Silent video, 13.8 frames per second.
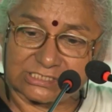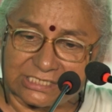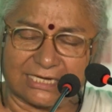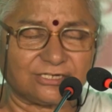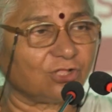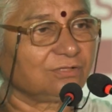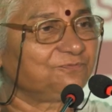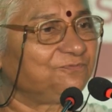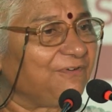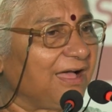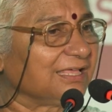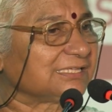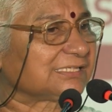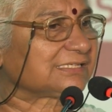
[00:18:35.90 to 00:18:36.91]
sit on
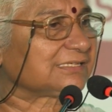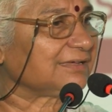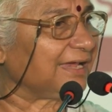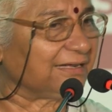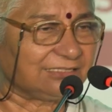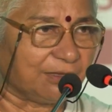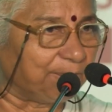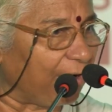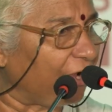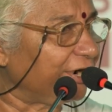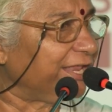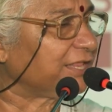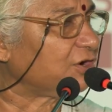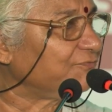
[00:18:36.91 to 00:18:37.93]
fast at the
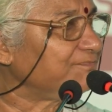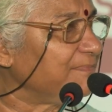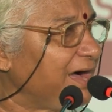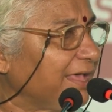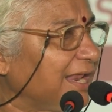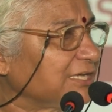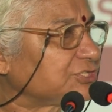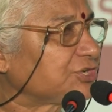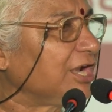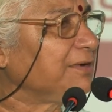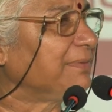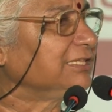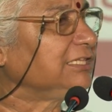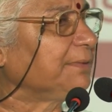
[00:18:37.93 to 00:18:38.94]
border of Maharashtra
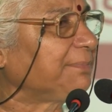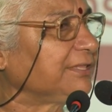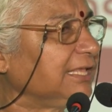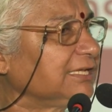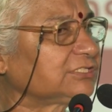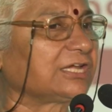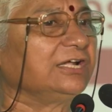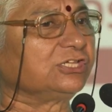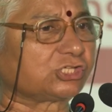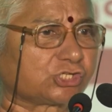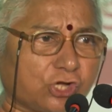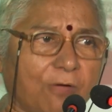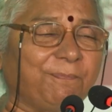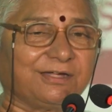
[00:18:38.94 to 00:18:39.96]
and Madhya Pradesh and
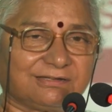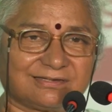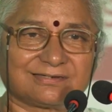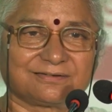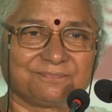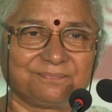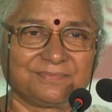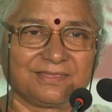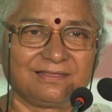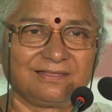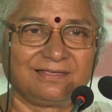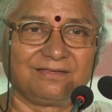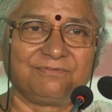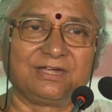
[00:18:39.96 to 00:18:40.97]
stop it.
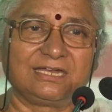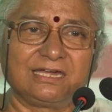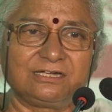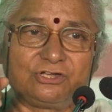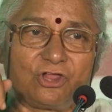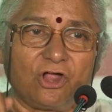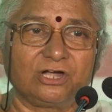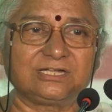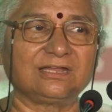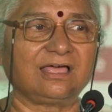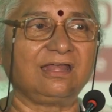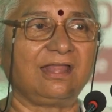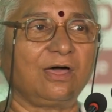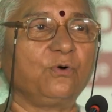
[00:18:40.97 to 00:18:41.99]
We did not
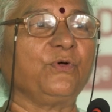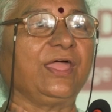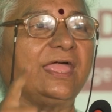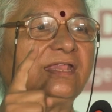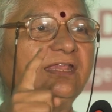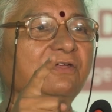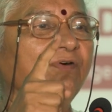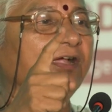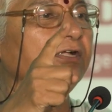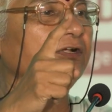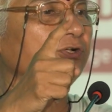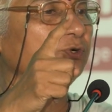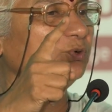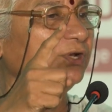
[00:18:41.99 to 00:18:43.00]
allow
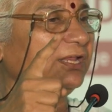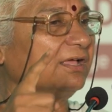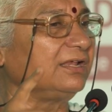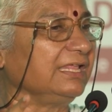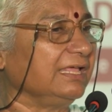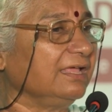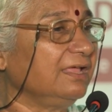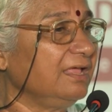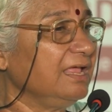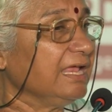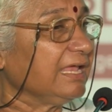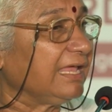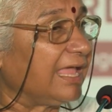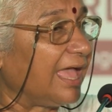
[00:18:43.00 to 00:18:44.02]
anyone to really
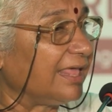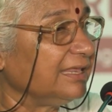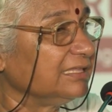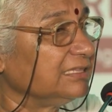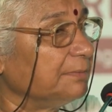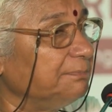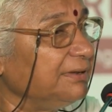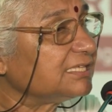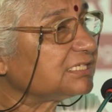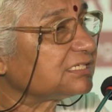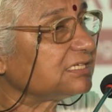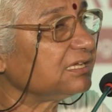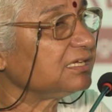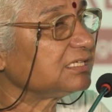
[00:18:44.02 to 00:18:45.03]
carry the
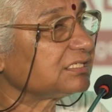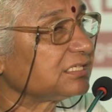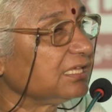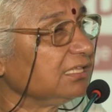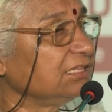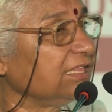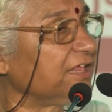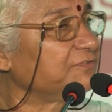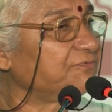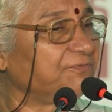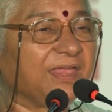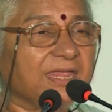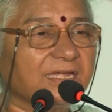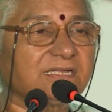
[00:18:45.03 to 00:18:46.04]
blisters in their
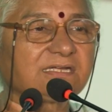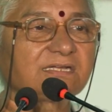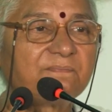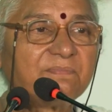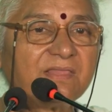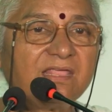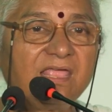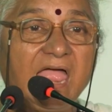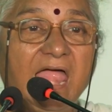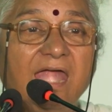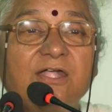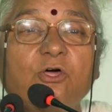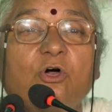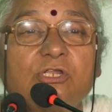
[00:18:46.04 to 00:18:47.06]
feet
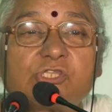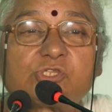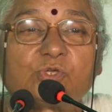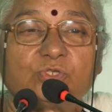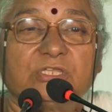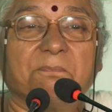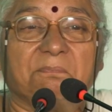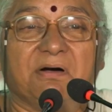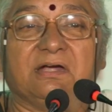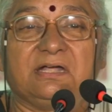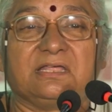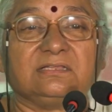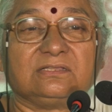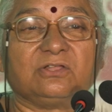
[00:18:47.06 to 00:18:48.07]
and also the
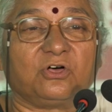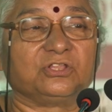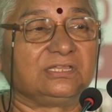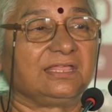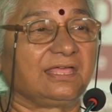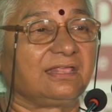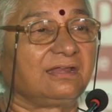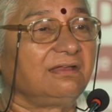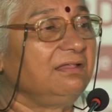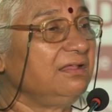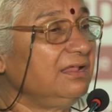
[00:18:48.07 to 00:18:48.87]
burden on their